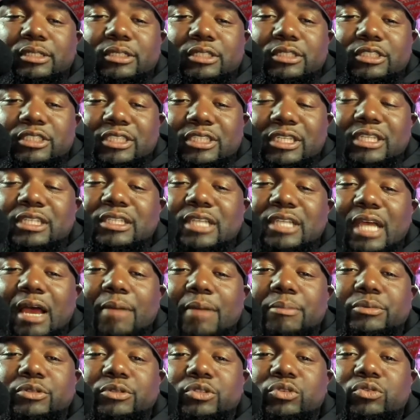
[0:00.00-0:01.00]
seize the
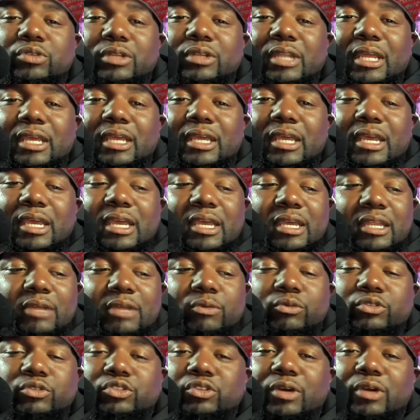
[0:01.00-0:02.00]
opportunity they can and
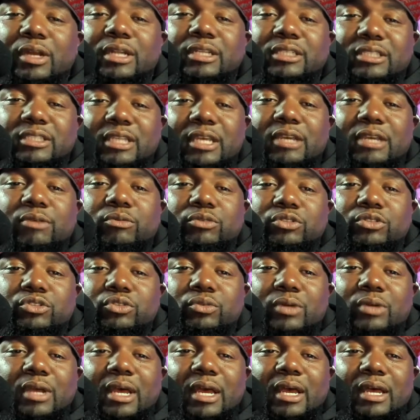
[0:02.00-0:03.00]
will try to take what
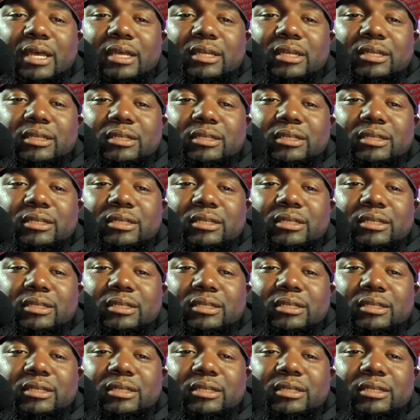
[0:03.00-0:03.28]
you got.